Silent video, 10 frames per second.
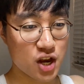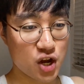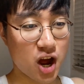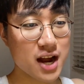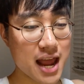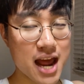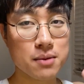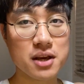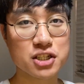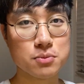
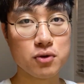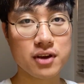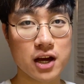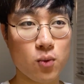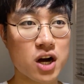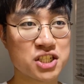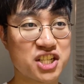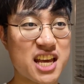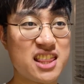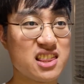non-animation movie I
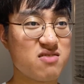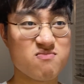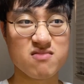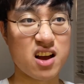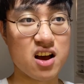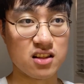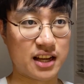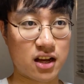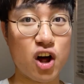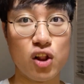watched in like
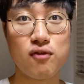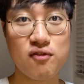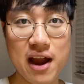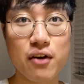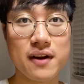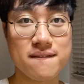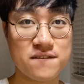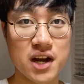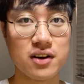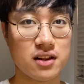a very,
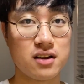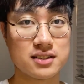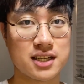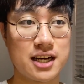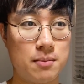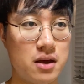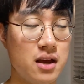very long time.